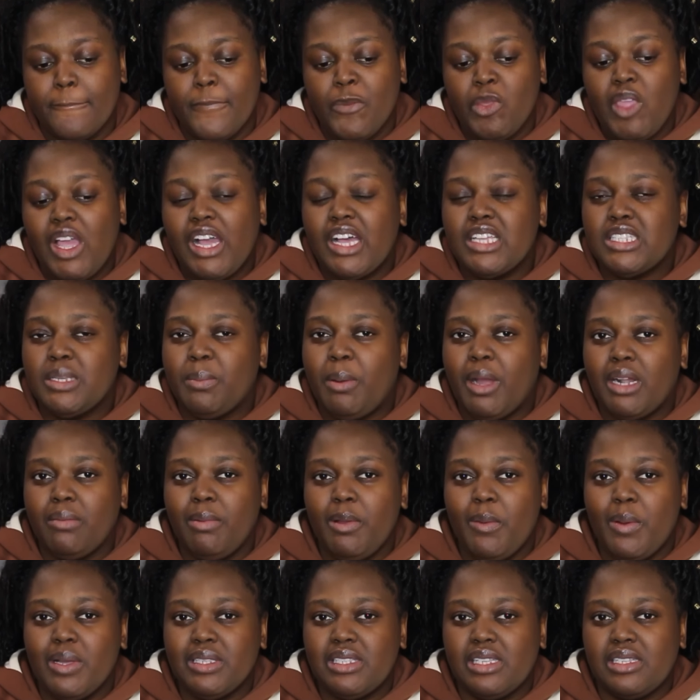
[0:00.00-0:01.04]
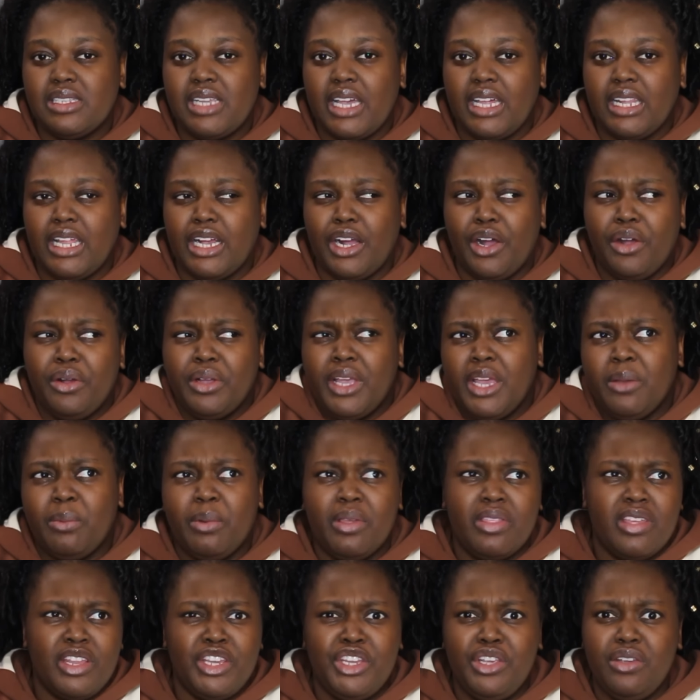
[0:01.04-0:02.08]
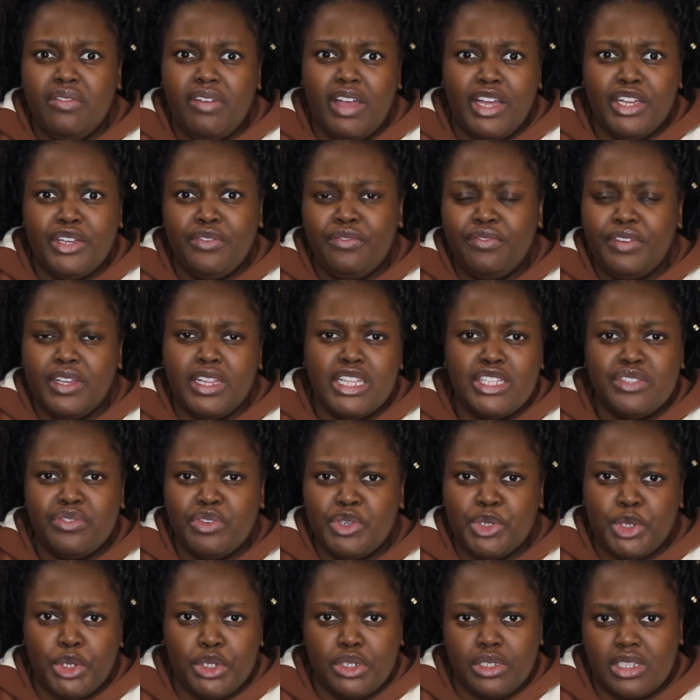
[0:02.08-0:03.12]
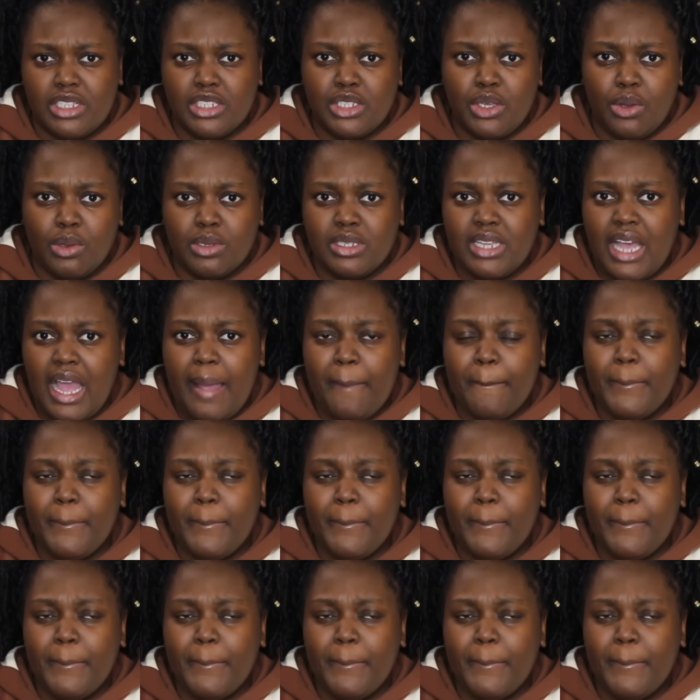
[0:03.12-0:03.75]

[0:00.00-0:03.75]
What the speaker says: Because a part of me wants to say, like, okay, well, then you've had feelings for Georgia this whole time.